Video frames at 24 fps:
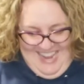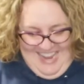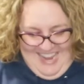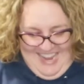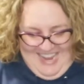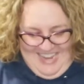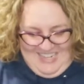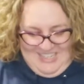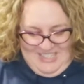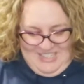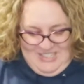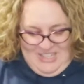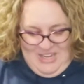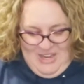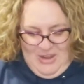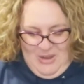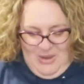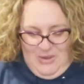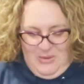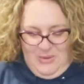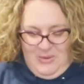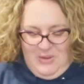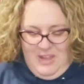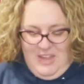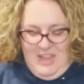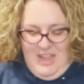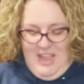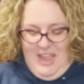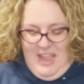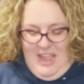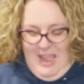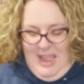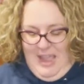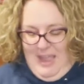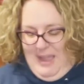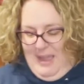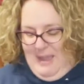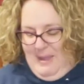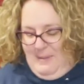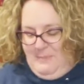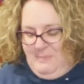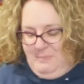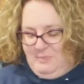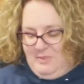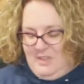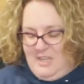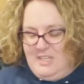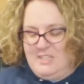And so
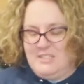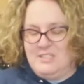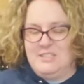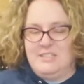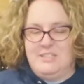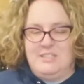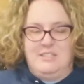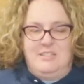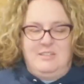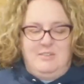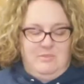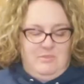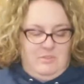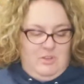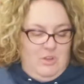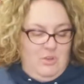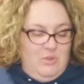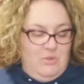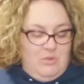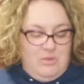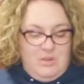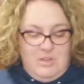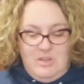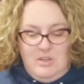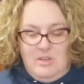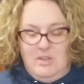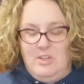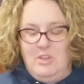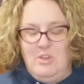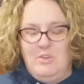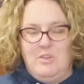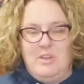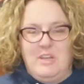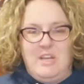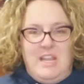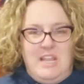it's you can